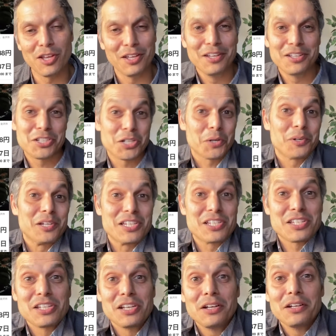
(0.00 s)

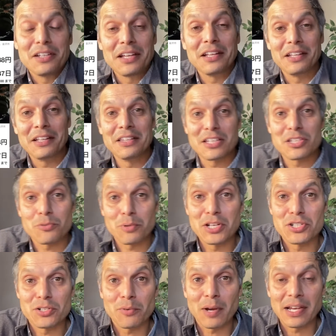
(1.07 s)
tourists in this
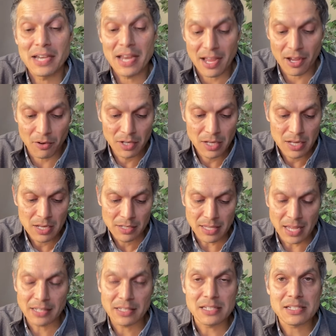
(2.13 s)
region right now.
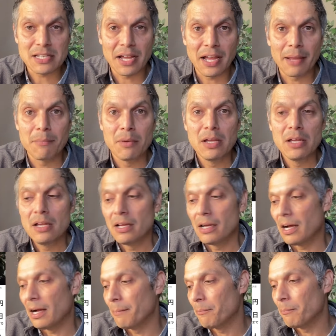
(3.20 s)
Not at this time.
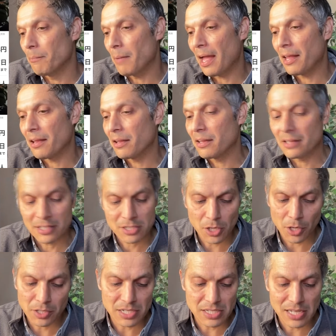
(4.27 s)
It's
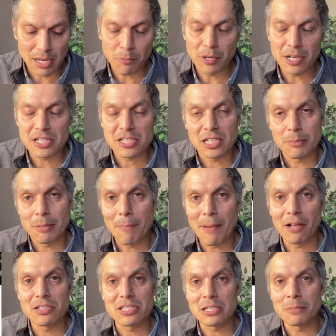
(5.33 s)
hard to say when it's going to be
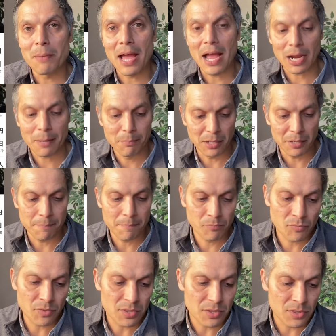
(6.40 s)
bouncing back, but
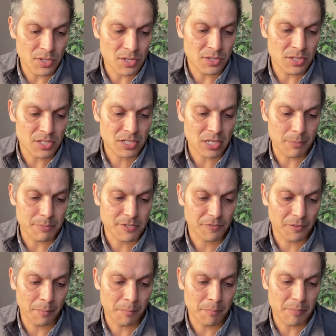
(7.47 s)
this comes
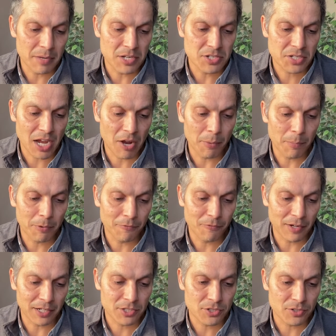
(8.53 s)
from Ishikawa
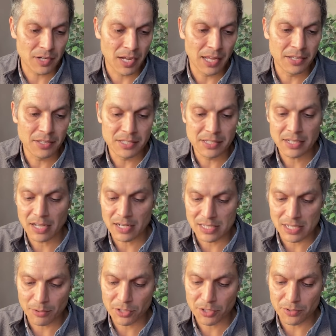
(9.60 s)
Prefecture and the
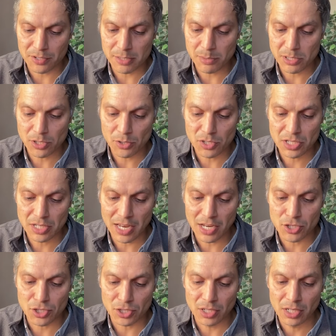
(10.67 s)
Kanazawa Tourism
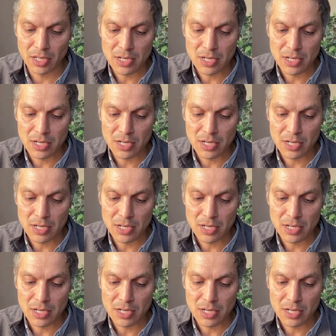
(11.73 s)
Association.